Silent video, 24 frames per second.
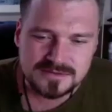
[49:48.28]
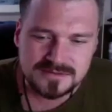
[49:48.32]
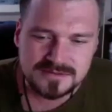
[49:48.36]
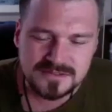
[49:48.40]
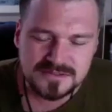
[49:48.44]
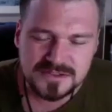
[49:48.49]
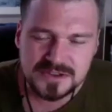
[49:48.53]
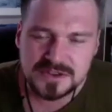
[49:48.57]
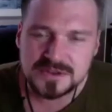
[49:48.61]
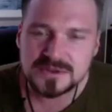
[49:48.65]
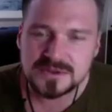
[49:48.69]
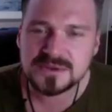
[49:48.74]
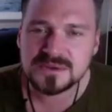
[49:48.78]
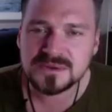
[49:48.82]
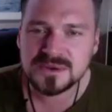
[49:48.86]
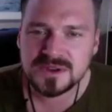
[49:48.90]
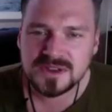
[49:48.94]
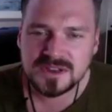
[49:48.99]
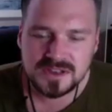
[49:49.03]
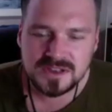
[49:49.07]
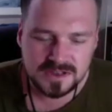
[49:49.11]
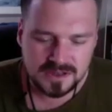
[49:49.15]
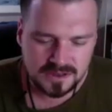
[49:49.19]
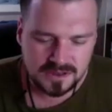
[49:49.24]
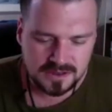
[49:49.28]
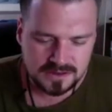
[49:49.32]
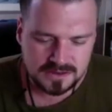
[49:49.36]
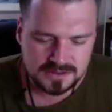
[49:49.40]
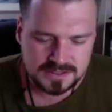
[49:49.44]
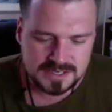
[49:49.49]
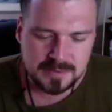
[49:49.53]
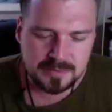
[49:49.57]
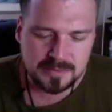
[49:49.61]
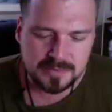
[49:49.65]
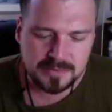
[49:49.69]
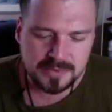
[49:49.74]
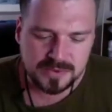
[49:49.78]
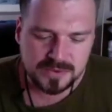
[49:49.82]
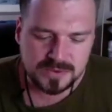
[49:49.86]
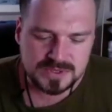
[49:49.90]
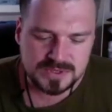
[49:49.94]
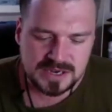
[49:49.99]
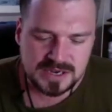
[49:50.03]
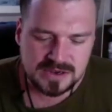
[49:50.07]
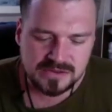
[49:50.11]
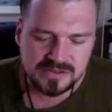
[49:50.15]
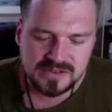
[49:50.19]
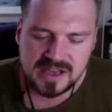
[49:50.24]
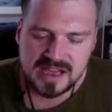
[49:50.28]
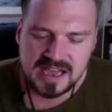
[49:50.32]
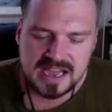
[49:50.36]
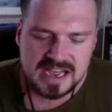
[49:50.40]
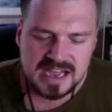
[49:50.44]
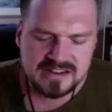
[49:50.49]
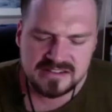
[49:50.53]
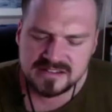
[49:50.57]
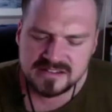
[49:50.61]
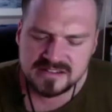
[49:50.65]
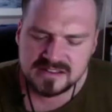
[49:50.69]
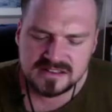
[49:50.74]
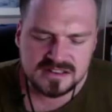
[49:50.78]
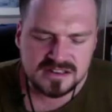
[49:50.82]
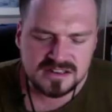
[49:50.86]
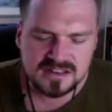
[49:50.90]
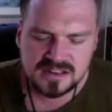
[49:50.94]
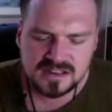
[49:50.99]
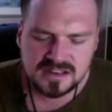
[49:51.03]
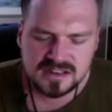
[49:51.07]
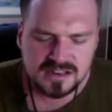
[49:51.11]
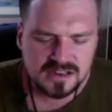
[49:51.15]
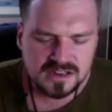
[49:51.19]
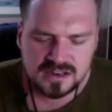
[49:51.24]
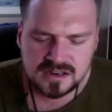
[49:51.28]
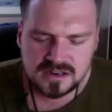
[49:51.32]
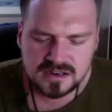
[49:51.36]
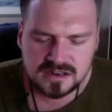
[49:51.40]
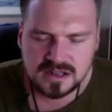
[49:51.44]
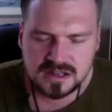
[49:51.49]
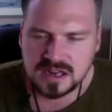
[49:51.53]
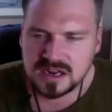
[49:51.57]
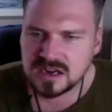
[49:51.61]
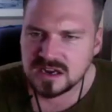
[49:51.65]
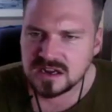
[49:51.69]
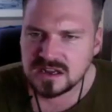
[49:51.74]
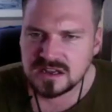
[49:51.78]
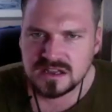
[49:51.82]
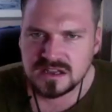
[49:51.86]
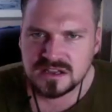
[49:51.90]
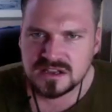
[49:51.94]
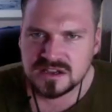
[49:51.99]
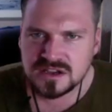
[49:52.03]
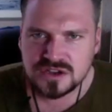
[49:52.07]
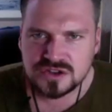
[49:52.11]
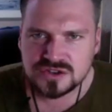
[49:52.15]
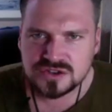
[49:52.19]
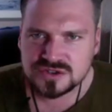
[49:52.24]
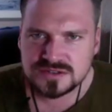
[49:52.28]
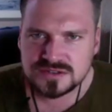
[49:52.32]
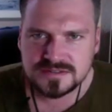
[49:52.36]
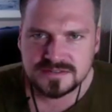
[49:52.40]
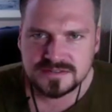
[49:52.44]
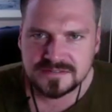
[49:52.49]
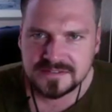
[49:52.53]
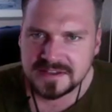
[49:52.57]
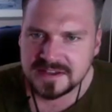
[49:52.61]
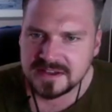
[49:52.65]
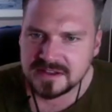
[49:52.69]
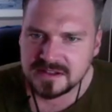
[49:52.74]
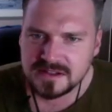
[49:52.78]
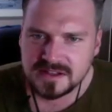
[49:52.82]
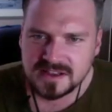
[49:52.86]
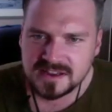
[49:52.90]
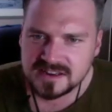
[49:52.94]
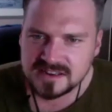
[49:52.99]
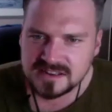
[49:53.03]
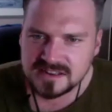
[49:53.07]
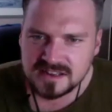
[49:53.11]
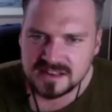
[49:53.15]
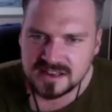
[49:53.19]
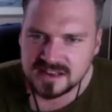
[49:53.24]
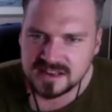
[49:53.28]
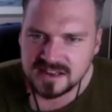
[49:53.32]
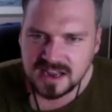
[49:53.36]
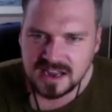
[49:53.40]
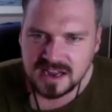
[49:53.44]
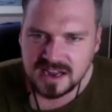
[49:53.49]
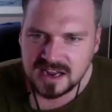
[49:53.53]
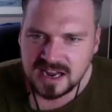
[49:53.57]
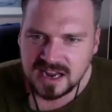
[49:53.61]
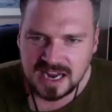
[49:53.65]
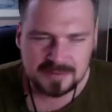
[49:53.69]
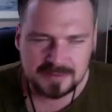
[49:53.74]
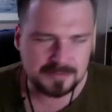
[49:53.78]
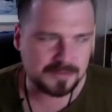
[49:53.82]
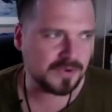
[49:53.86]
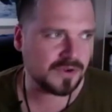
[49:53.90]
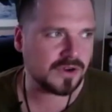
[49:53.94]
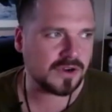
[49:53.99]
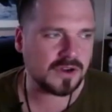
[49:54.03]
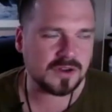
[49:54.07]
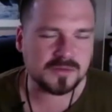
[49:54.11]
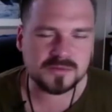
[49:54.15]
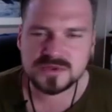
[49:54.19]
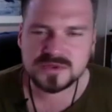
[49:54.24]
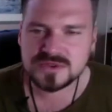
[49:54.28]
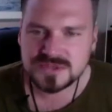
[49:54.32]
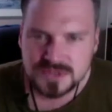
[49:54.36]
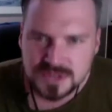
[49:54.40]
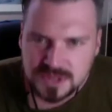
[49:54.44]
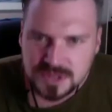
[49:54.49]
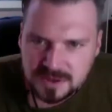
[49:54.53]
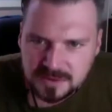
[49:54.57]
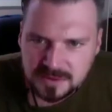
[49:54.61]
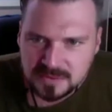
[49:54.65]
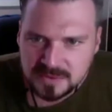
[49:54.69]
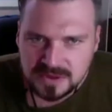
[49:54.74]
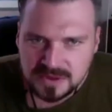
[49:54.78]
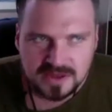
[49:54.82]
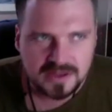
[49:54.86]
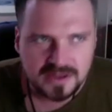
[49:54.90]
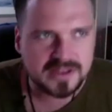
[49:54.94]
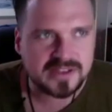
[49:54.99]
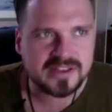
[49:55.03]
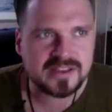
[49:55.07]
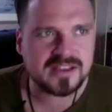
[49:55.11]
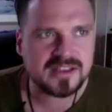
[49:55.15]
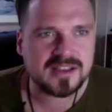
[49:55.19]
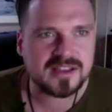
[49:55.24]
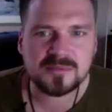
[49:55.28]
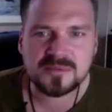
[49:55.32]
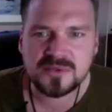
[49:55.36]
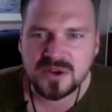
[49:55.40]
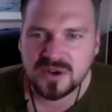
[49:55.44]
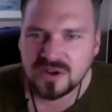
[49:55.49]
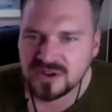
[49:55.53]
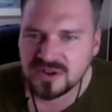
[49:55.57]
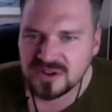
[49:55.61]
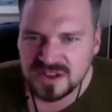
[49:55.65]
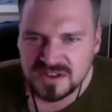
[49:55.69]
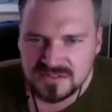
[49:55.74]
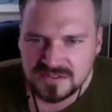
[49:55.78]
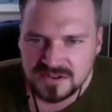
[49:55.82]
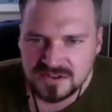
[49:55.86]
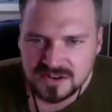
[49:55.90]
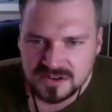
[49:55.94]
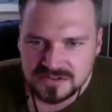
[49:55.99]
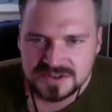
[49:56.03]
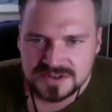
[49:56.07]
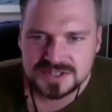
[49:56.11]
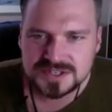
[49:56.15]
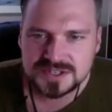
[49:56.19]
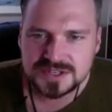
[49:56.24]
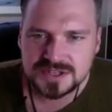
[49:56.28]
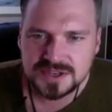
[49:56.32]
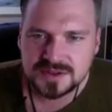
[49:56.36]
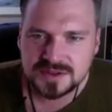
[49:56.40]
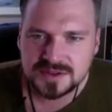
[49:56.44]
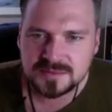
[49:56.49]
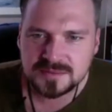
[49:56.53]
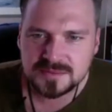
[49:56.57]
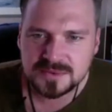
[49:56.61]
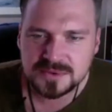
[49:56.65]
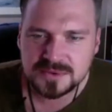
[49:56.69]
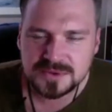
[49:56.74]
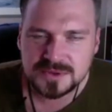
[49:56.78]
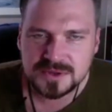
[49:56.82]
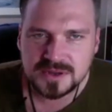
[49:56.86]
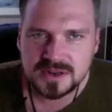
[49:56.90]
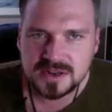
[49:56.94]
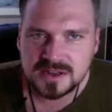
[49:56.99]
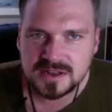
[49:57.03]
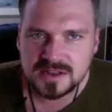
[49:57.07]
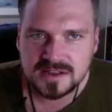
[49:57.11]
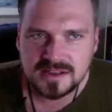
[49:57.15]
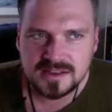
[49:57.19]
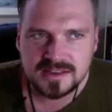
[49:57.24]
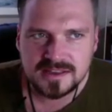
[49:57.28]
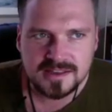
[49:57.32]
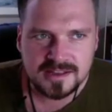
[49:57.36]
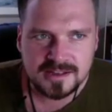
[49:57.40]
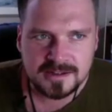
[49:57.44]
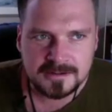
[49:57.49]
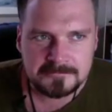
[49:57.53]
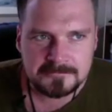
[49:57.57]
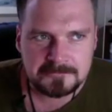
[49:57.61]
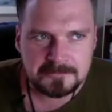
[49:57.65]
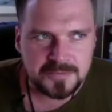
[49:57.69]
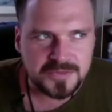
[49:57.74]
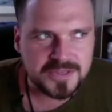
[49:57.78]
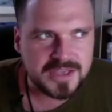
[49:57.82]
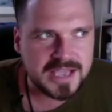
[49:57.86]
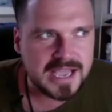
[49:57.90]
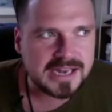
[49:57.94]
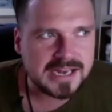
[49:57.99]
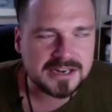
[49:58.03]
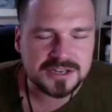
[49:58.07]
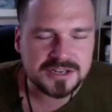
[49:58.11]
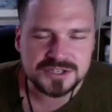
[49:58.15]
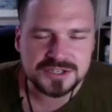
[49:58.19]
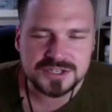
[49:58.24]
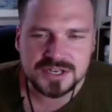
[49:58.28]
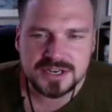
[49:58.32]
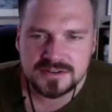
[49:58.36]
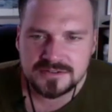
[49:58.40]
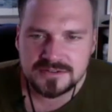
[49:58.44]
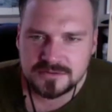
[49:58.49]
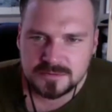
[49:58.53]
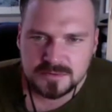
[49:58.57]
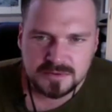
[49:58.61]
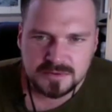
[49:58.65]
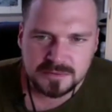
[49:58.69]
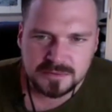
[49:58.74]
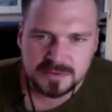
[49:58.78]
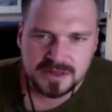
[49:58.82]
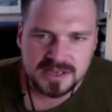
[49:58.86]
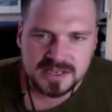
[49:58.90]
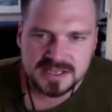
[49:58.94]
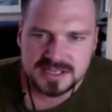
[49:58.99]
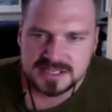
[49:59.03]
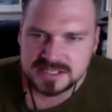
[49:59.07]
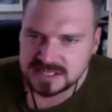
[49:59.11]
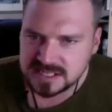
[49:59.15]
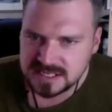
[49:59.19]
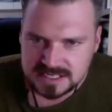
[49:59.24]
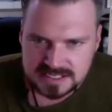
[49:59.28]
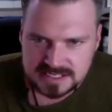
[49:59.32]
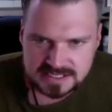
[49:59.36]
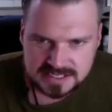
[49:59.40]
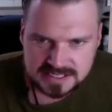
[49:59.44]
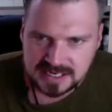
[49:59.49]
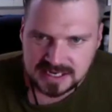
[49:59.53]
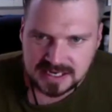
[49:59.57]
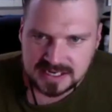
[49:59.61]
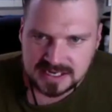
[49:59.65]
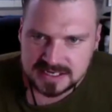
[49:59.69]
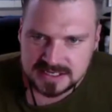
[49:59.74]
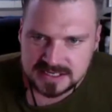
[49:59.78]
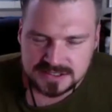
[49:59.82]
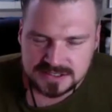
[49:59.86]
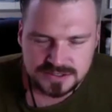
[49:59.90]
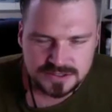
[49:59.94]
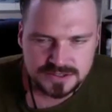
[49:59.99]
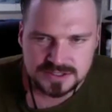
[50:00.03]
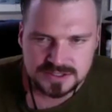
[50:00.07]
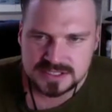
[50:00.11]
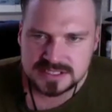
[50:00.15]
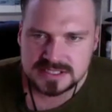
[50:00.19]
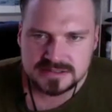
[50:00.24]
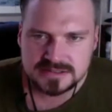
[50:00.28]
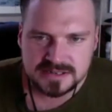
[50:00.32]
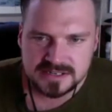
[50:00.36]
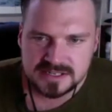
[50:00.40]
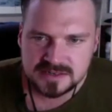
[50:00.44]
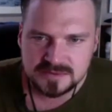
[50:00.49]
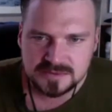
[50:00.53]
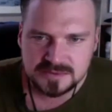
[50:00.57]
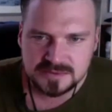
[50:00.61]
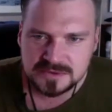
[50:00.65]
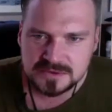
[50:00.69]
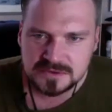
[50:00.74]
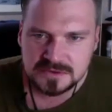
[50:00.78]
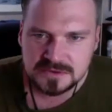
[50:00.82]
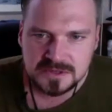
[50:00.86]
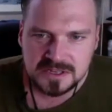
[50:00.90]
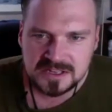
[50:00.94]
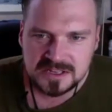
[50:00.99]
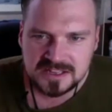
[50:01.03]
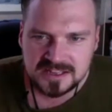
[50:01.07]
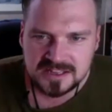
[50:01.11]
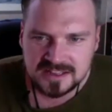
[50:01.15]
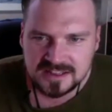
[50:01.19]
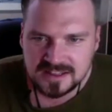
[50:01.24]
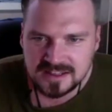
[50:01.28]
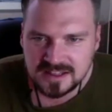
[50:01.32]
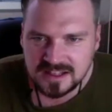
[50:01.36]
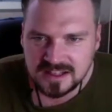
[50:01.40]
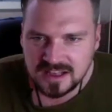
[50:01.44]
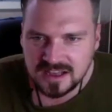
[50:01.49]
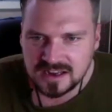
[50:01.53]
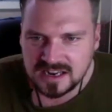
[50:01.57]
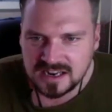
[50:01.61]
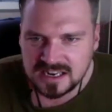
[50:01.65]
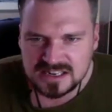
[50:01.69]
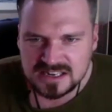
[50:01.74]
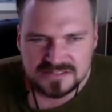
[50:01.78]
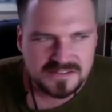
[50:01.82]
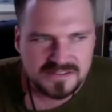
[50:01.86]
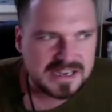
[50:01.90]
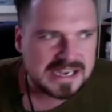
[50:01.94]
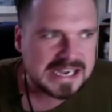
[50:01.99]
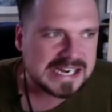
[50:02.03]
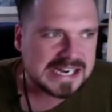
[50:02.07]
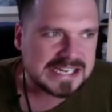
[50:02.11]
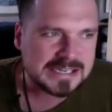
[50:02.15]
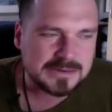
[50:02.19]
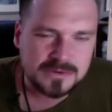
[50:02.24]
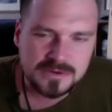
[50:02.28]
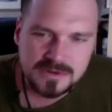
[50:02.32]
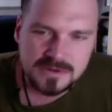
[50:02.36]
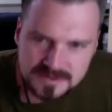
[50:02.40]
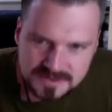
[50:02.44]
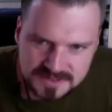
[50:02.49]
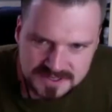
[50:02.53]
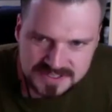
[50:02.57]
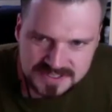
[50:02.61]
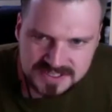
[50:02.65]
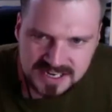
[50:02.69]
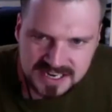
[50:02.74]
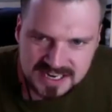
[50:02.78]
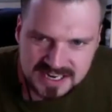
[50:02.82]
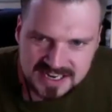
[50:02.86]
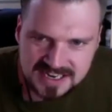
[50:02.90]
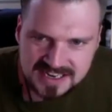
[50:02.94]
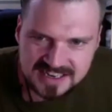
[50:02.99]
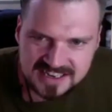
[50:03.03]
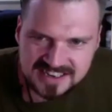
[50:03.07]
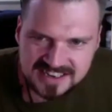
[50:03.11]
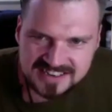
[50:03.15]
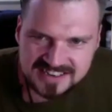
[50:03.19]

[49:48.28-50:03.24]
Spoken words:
of a few temples out there, and like you can just feel it. Like I'm not a Muslim, like I'm not even a Christian, but like the energy from a place like that is just incredible. And I defy anyone to say